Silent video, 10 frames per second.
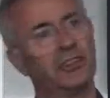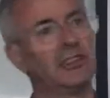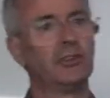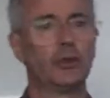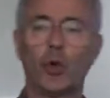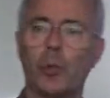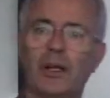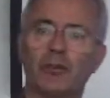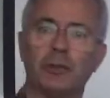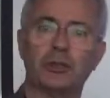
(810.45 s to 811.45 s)
It doesn't talk about
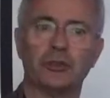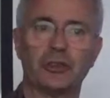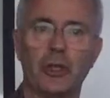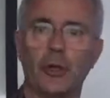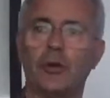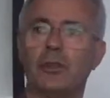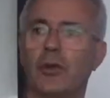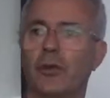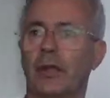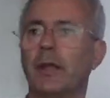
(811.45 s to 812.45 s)
information security
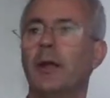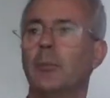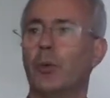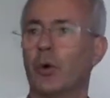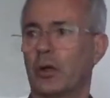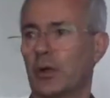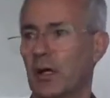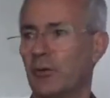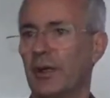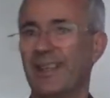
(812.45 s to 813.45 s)
on the book
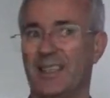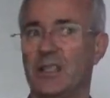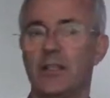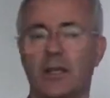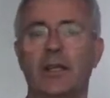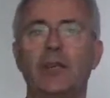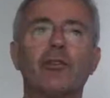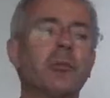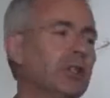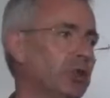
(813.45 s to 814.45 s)
cover, it is
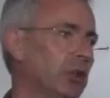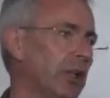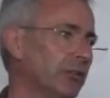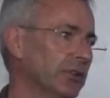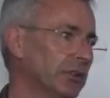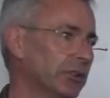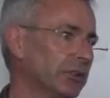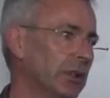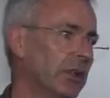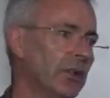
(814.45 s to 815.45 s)
information governance.
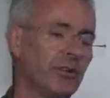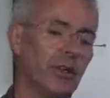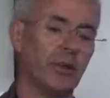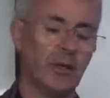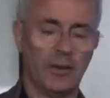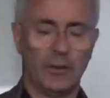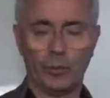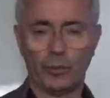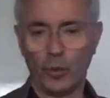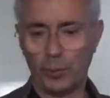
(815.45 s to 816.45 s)
So
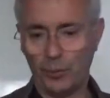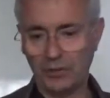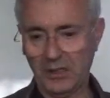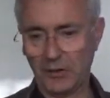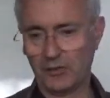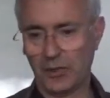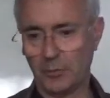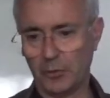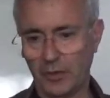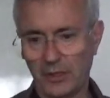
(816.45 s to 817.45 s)
we're all pointing in the same
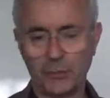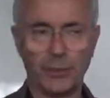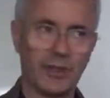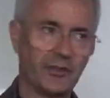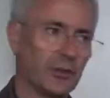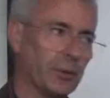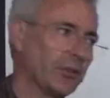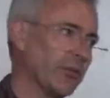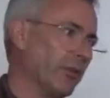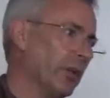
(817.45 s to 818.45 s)
direction with ISO
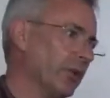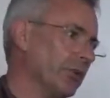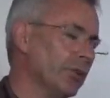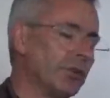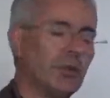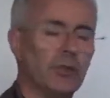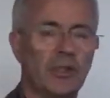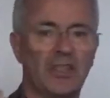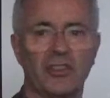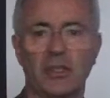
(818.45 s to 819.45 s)
27002,
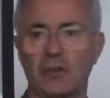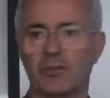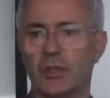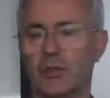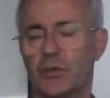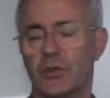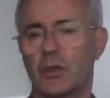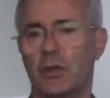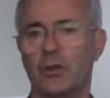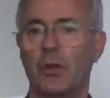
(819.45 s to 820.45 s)
it's governance,
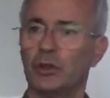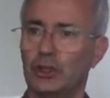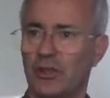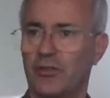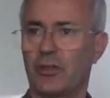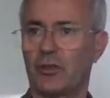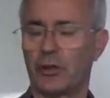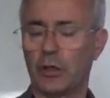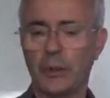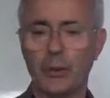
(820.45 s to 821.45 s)
not just
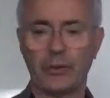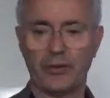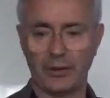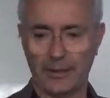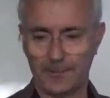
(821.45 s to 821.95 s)
security.